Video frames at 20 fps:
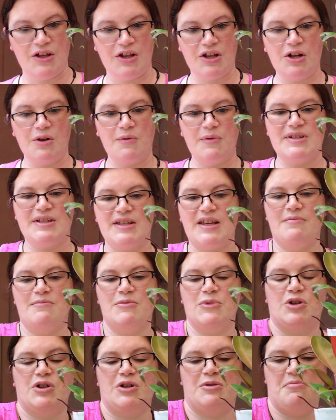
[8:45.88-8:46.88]
You can always give
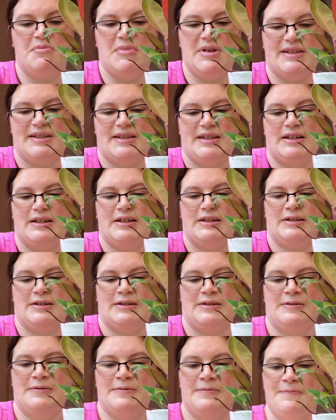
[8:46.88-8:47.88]
them a good misting.
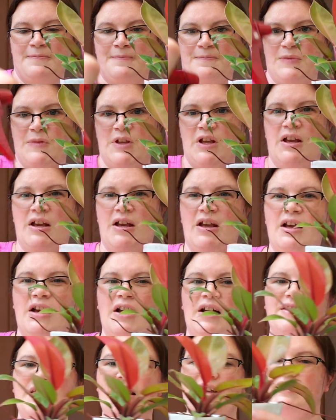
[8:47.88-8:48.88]

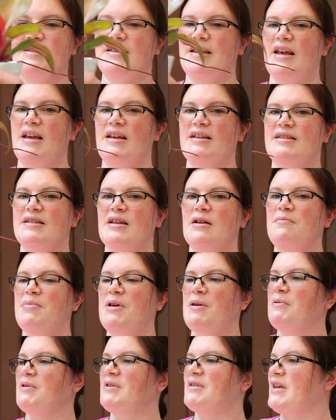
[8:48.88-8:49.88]
They say, some
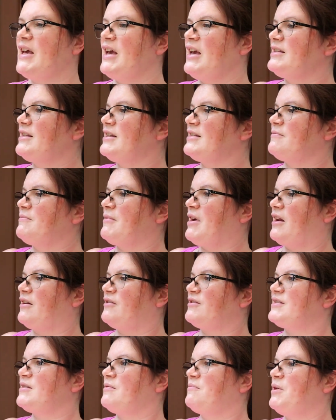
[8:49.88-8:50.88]
people say it doesn't
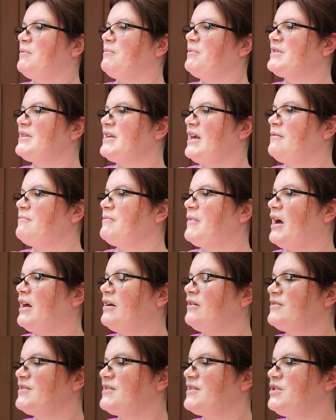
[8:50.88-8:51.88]
matter. Some people say it
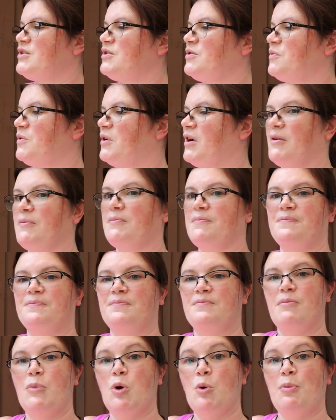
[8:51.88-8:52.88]
matters to, try
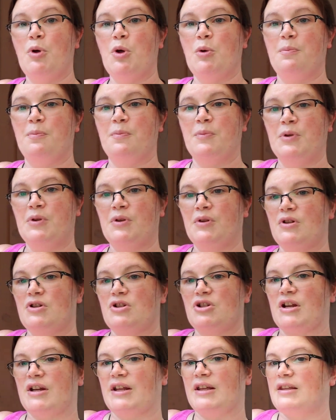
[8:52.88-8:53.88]

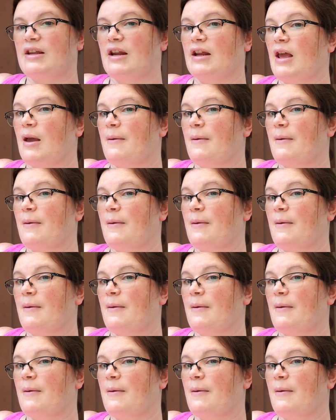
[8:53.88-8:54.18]
to get